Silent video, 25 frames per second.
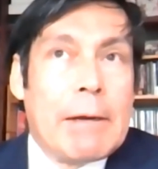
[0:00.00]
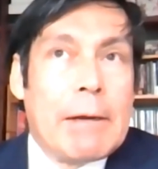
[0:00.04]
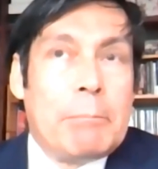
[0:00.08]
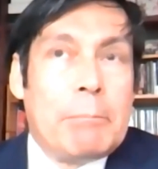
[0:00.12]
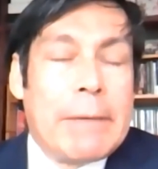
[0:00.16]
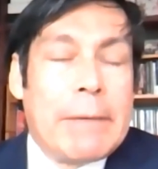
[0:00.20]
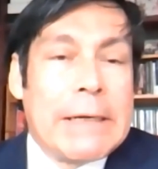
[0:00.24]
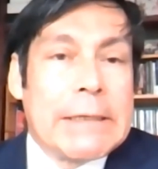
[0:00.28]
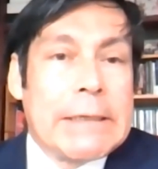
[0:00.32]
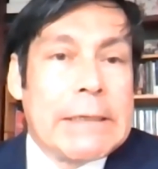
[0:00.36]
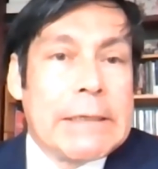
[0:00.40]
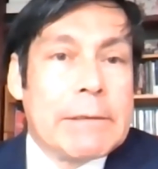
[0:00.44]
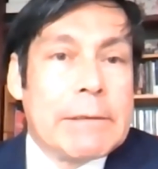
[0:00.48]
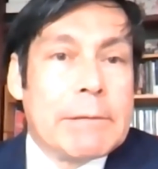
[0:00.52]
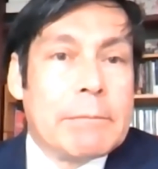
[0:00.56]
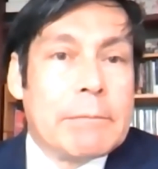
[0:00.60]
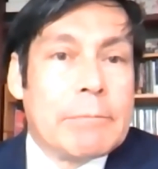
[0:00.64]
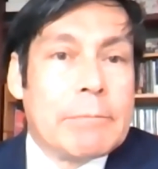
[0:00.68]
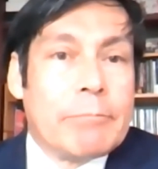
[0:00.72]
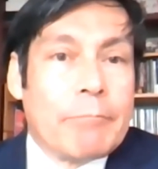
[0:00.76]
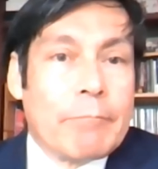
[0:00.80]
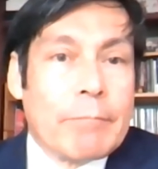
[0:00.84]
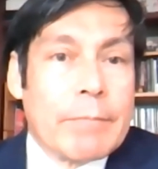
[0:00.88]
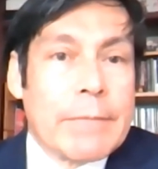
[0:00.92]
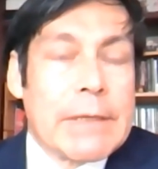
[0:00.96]
market
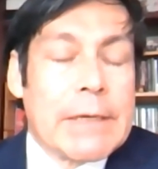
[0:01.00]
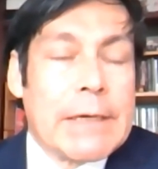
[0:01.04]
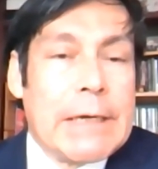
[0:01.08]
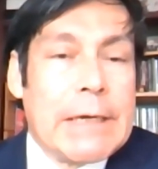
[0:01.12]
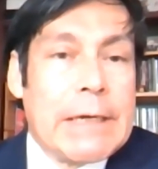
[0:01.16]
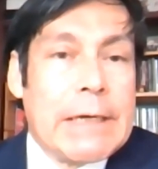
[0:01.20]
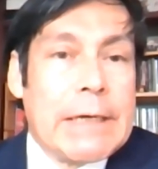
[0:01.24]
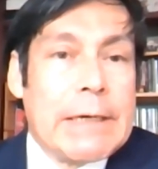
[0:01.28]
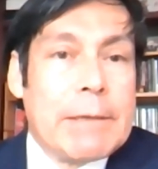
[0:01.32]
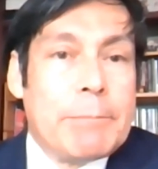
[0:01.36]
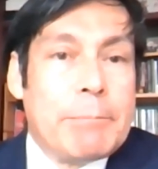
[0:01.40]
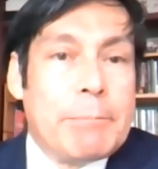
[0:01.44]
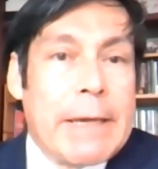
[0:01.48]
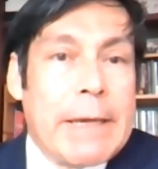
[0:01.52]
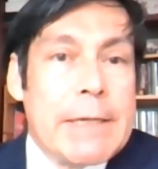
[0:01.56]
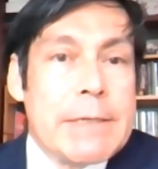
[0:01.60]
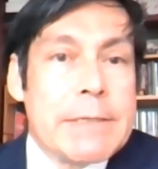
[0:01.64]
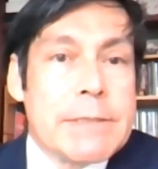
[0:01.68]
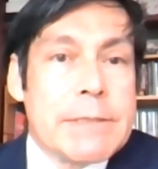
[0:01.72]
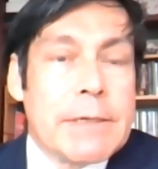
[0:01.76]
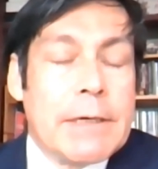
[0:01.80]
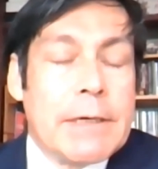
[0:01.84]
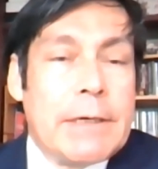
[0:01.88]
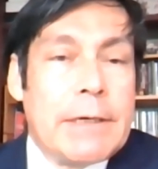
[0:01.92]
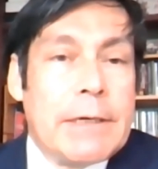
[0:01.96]

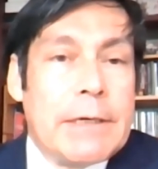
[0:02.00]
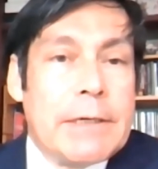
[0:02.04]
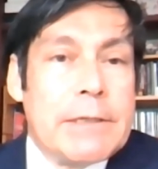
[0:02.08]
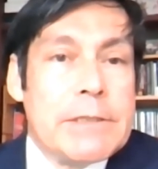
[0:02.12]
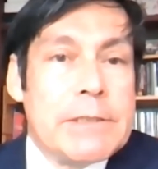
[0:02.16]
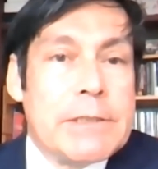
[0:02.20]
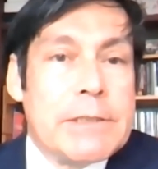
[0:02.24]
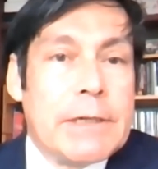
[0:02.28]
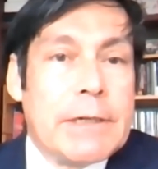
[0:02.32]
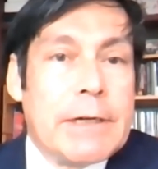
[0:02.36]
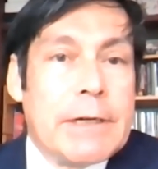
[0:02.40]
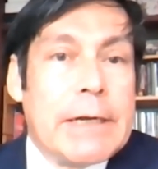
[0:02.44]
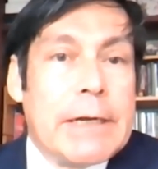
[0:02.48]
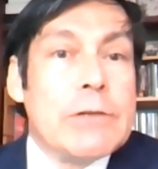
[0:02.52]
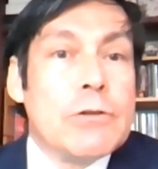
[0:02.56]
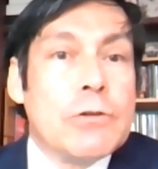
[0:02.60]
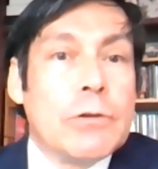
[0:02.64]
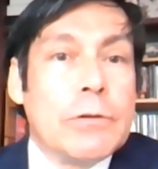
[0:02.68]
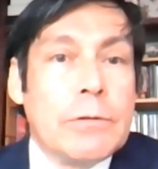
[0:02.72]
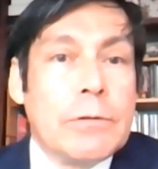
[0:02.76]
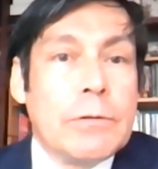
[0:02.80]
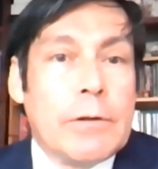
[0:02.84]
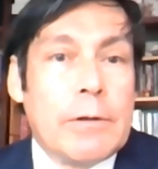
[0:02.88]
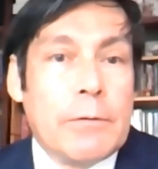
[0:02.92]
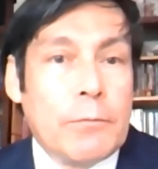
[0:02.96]
base in
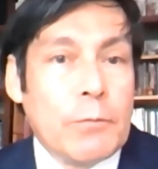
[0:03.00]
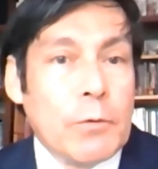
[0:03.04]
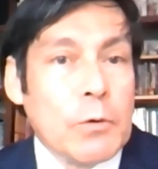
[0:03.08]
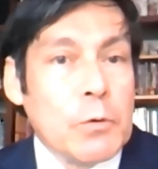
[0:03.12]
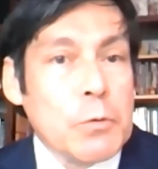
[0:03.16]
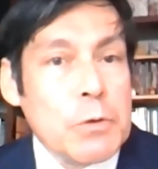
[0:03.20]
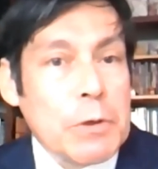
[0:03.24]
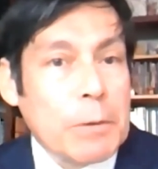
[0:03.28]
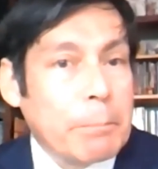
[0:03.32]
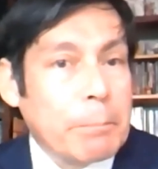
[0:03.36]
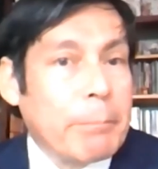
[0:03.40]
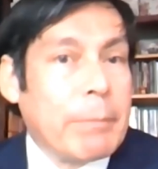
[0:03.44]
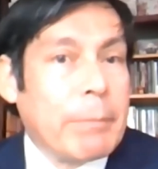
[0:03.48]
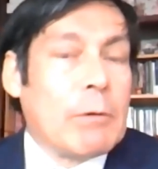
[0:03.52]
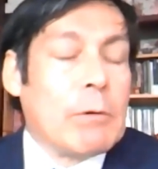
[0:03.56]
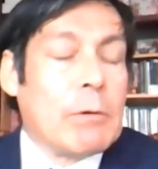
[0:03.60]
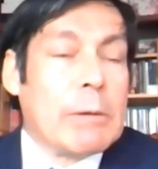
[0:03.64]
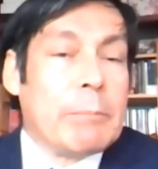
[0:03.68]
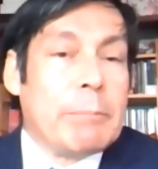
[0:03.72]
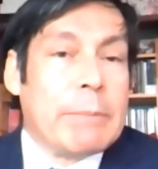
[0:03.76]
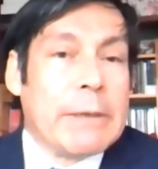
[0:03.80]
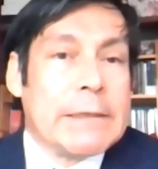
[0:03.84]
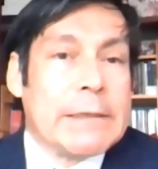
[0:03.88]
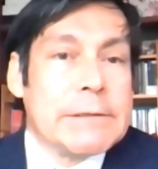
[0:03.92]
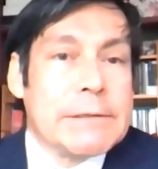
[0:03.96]
generation. Future
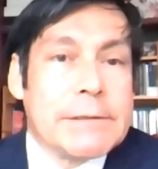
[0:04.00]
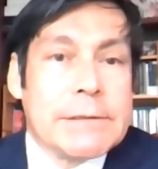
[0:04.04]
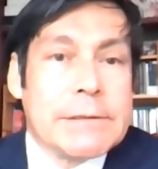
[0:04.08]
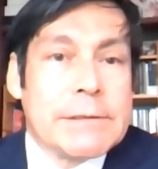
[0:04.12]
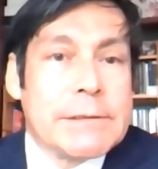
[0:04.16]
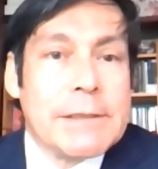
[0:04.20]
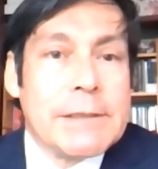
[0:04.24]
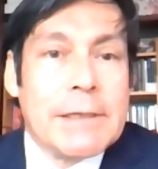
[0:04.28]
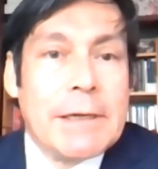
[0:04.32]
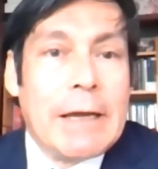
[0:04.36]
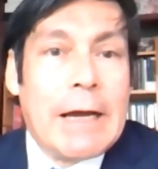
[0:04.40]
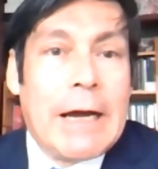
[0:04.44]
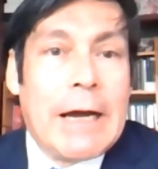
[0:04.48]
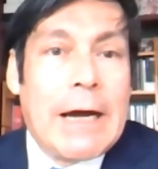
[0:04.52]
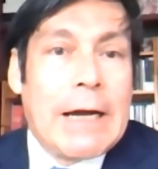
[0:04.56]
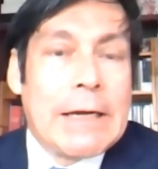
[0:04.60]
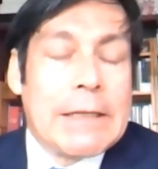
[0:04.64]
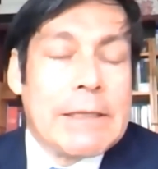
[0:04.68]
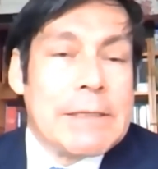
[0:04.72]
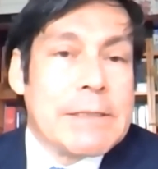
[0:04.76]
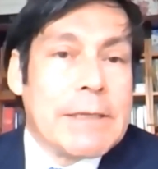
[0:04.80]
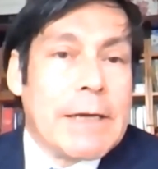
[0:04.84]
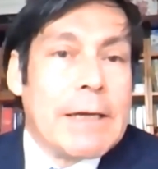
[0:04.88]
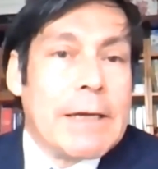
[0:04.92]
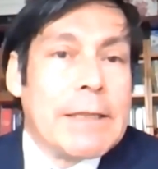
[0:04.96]
power plants are
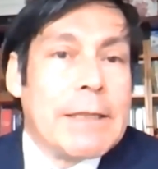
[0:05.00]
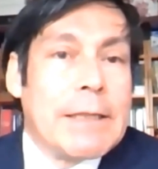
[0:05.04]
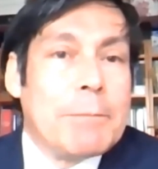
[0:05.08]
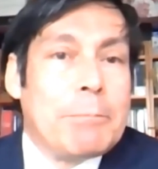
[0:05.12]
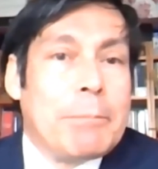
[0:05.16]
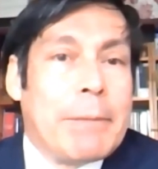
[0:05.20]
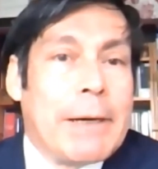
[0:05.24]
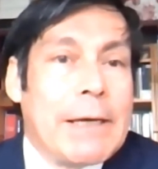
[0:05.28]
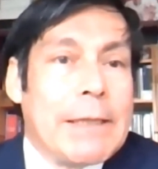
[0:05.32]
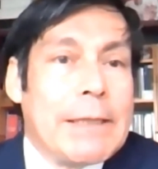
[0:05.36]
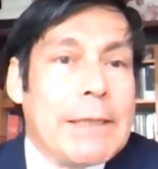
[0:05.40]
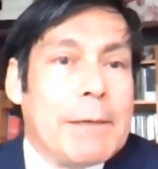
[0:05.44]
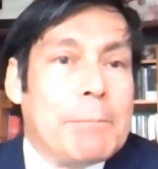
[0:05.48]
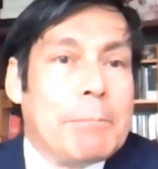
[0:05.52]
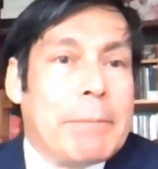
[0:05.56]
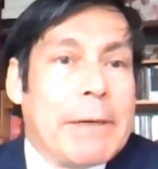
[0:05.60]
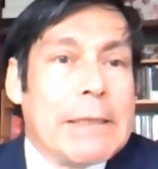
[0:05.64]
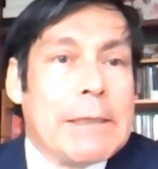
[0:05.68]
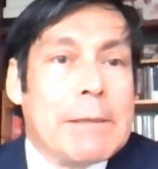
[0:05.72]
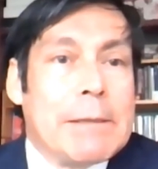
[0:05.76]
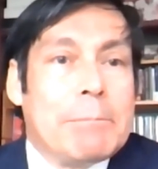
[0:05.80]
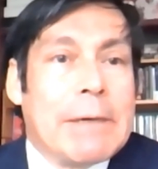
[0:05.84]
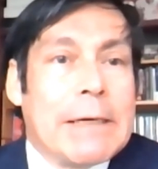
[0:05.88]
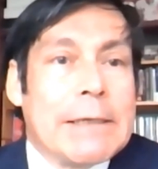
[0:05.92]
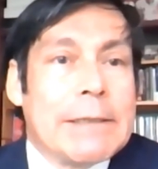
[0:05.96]
decided by
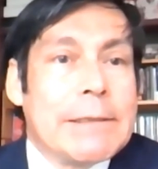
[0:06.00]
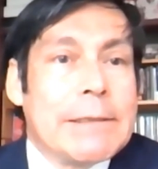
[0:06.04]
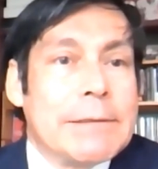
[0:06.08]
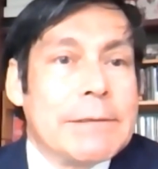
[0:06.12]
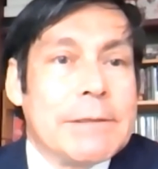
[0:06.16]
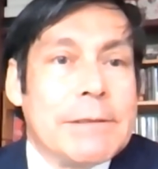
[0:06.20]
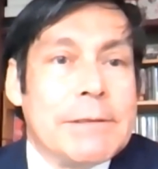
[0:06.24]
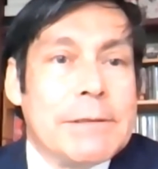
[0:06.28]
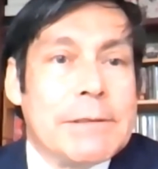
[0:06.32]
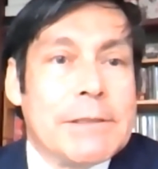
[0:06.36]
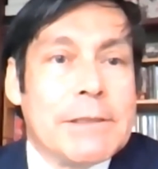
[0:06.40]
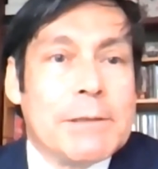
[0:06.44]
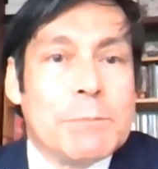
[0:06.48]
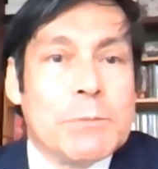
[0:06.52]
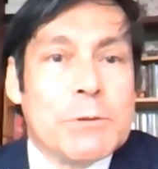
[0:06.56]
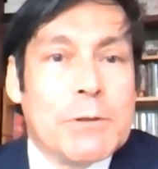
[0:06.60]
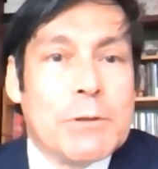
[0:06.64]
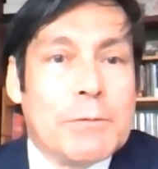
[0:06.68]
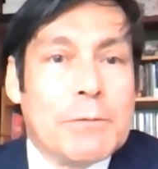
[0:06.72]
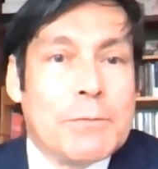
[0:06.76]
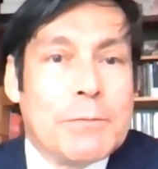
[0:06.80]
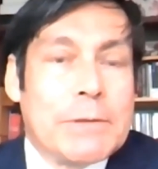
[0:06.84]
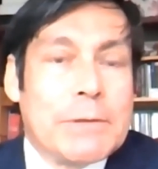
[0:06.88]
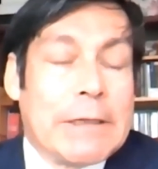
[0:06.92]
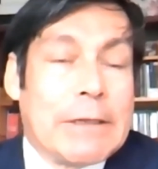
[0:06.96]
the market in terms
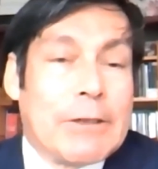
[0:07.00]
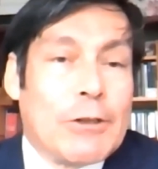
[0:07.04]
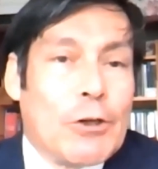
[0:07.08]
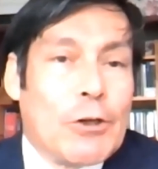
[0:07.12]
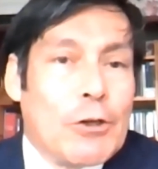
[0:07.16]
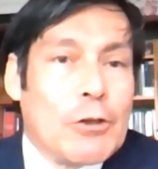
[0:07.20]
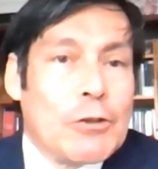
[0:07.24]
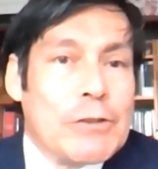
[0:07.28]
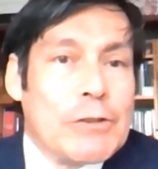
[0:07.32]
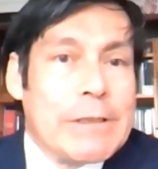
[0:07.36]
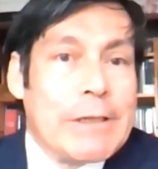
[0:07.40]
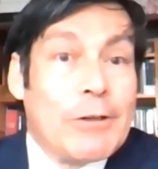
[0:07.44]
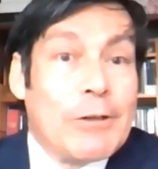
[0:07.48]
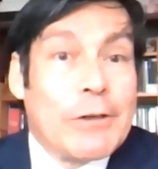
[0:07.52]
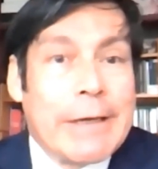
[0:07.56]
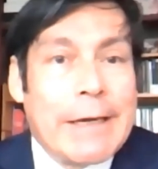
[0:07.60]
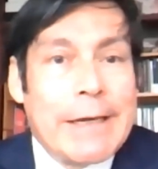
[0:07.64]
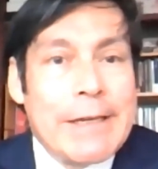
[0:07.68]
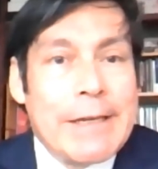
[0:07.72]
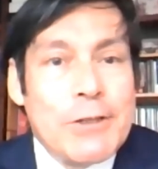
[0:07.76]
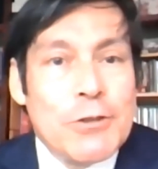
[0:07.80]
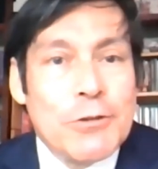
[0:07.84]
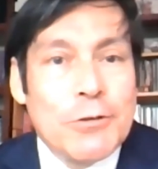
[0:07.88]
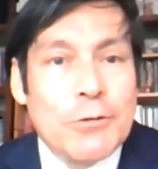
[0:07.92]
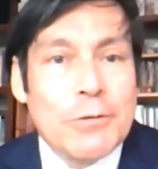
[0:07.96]
of technology,
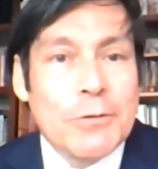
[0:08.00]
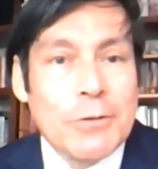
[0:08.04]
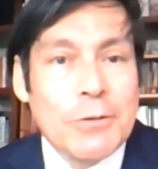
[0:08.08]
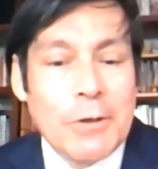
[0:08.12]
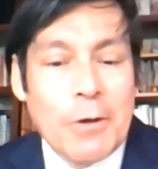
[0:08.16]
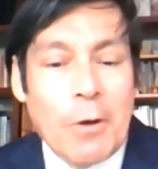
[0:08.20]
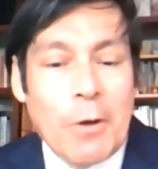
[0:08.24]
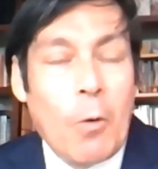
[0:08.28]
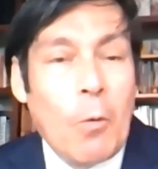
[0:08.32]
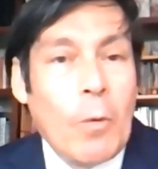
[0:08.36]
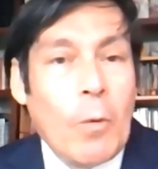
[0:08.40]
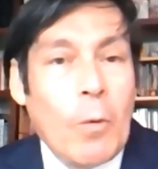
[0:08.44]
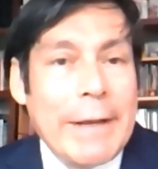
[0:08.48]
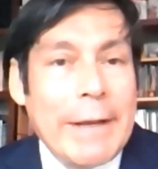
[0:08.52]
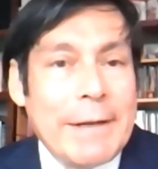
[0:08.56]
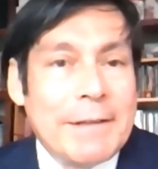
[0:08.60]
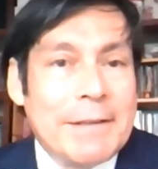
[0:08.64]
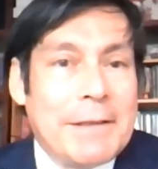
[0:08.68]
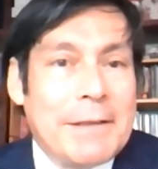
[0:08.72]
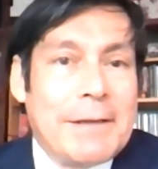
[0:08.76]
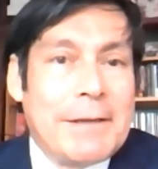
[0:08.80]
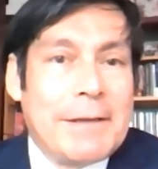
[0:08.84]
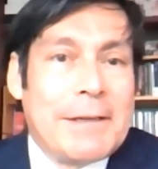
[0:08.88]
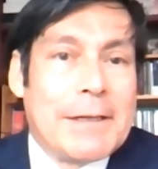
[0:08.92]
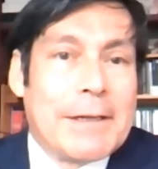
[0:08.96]
location,
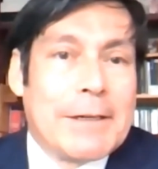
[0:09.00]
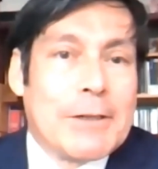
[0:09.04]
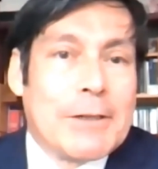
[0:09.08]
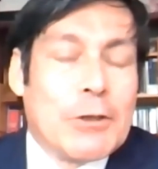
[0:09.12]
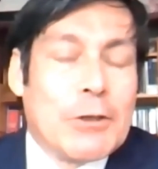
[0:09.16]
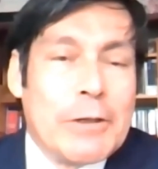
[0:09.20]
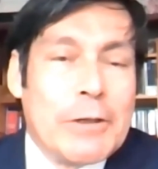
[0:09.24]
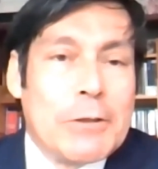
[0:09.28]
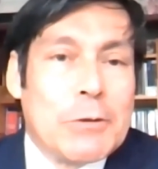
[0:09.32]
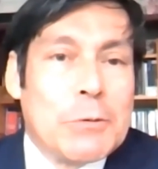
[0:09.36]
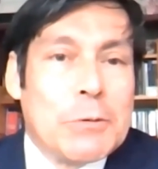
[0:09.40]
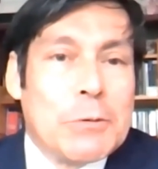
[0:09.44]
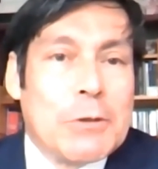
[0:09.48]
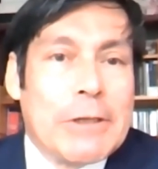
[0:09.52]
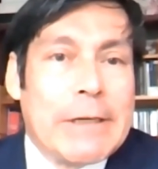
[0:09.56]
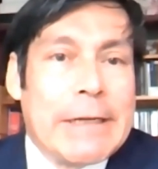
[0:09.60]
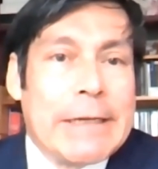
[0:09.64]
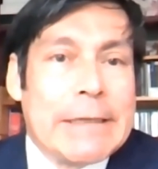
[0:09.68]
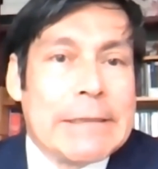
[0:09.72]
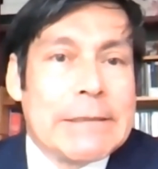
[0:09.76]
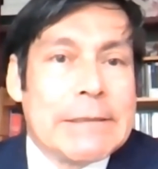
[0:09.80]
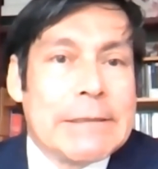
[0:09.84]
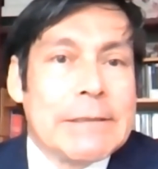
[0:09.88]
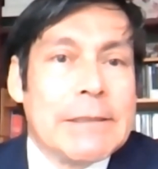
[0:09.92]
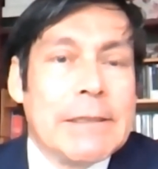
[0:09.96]
when they are going to
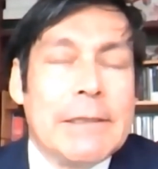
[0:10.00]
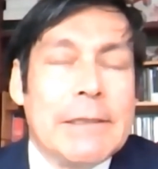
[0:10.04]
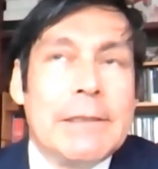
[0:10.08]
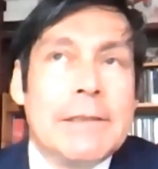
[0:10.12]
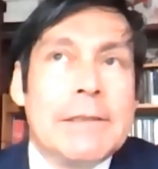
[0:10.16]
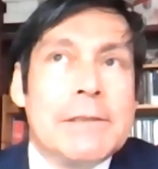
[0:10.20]
connect.